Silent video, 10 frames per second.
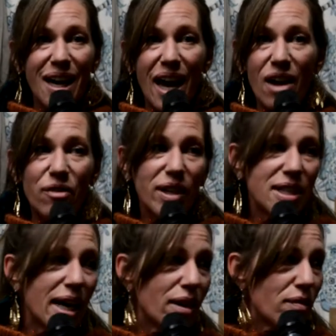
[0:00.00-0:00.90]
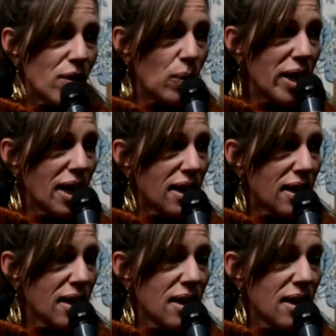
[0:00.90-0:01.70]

every day of the week.